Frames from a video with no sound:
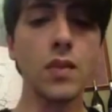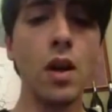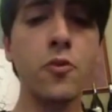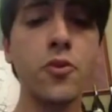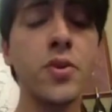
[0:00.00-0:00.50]

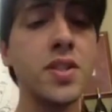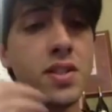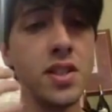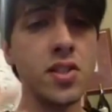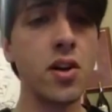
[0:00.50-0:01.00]
Of course,
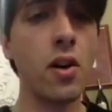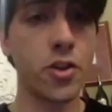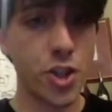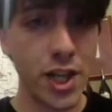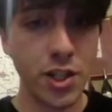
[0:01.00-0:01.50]
this color
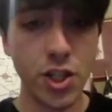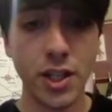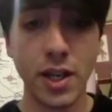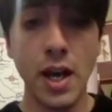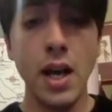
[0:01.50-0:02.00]

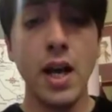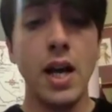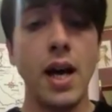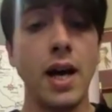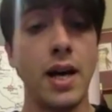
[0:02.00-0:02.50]
changing
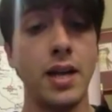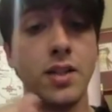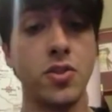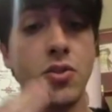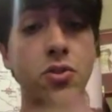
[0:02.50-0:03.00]

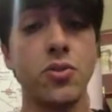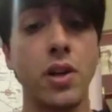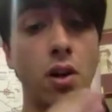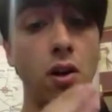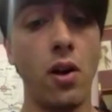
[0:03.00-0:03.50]
is due to the
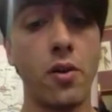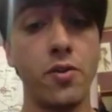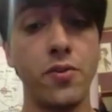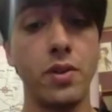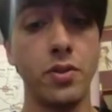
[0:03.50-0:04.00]

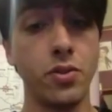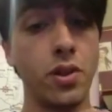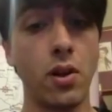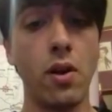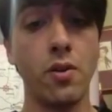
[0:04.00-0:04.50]

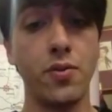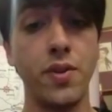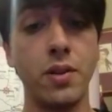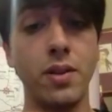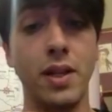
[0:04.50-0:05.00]

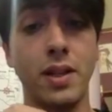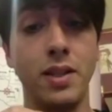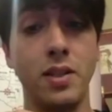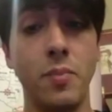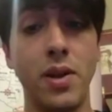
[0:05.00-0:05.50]
chlorophyll
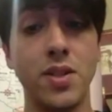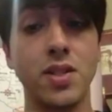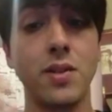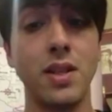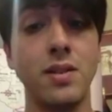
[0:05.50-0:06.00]
in the berry
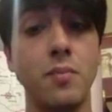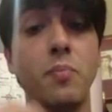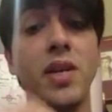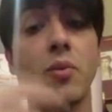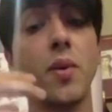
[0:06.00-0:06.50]
skin
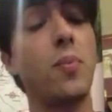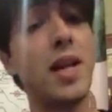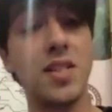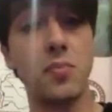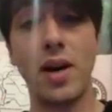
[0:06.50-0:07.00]
being
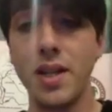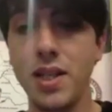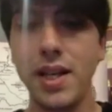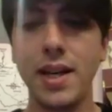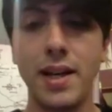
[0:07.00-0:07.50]
replaced by
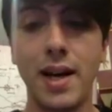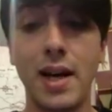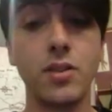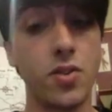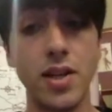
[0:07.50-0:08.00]
the
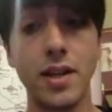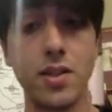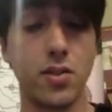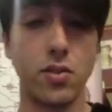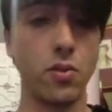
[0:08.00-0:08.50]
anthocyanins.
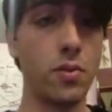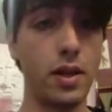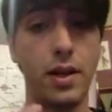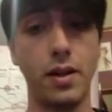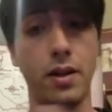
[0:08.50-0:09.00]
So
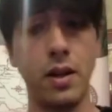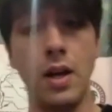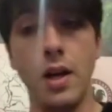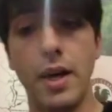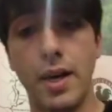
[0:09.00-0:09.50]

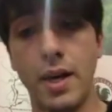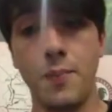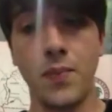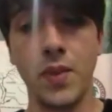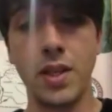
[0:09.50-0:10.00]

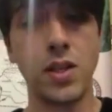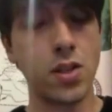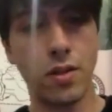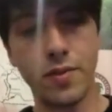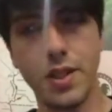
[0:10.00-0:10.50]
this
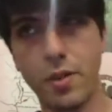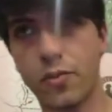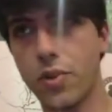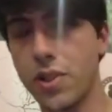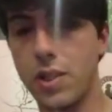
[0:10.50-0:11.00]
is something that,
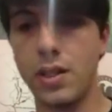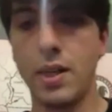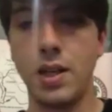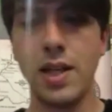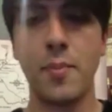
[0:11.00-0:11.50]
of course,
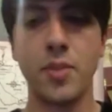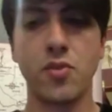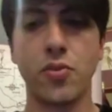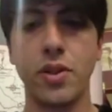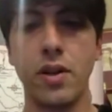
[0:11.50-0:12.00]
it happens
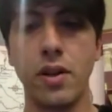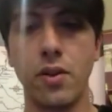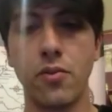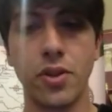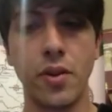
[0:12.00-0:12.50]
for
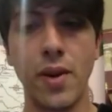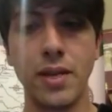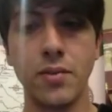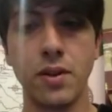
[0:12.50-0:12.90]
the red